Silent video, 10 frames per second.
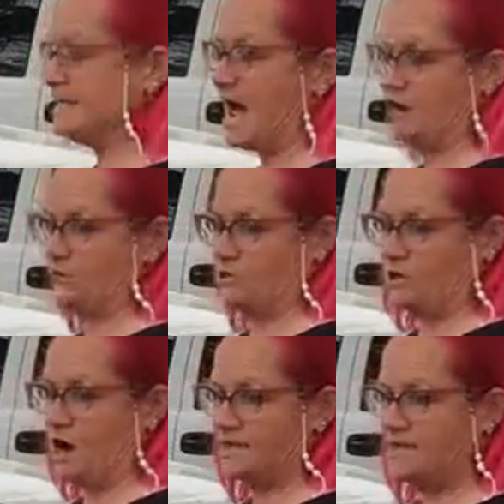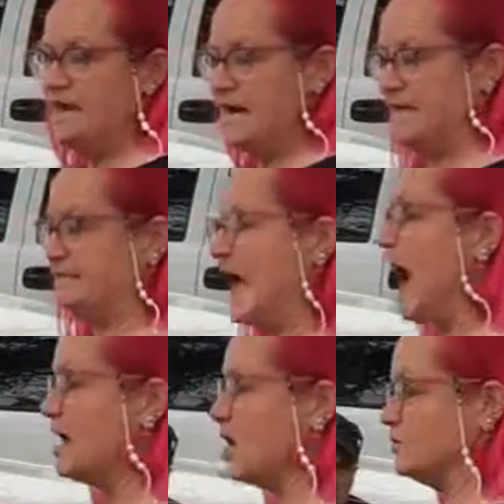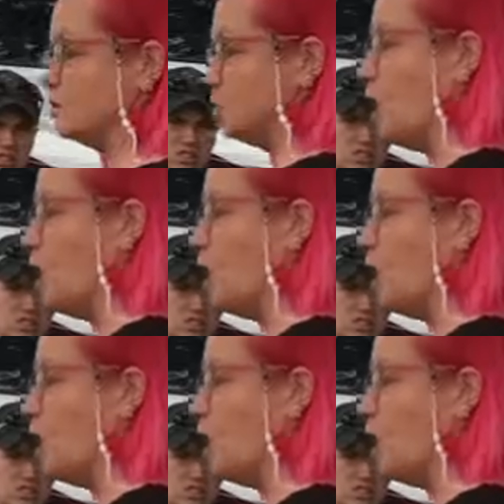he died on the cross. He died on the